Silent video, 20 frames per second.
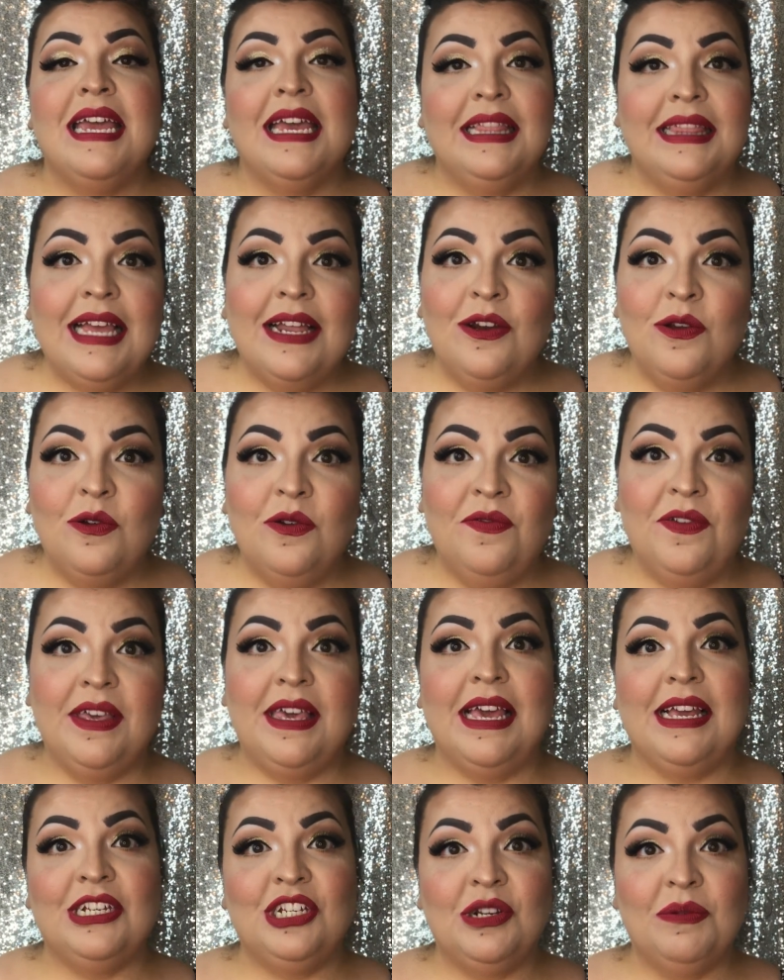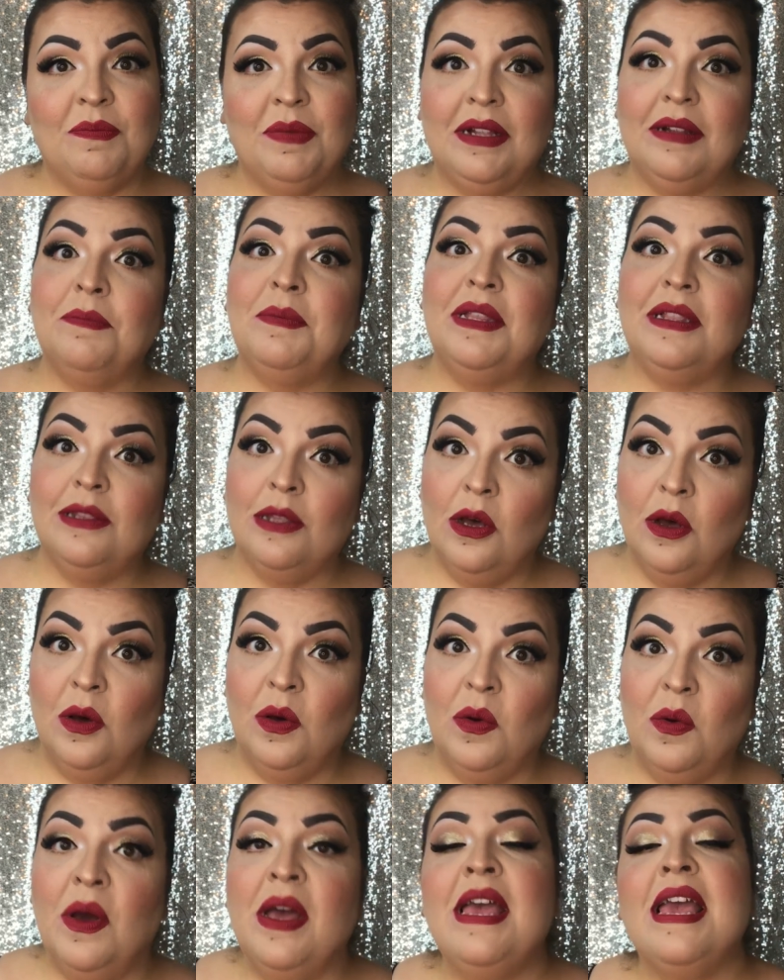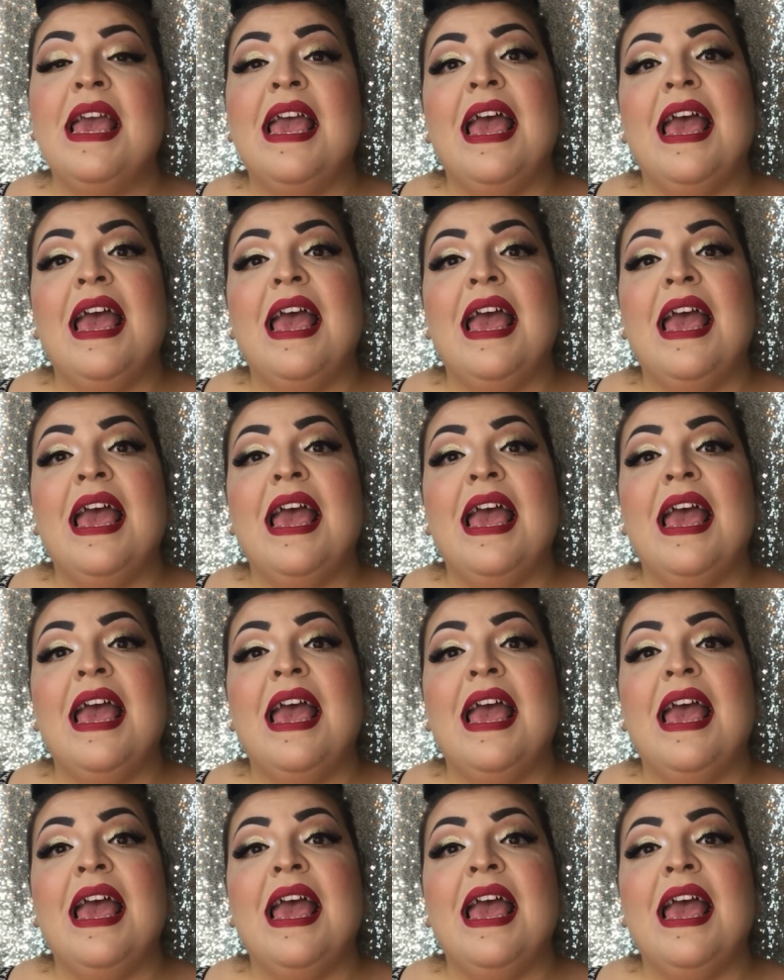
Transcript: hit that notification bell below,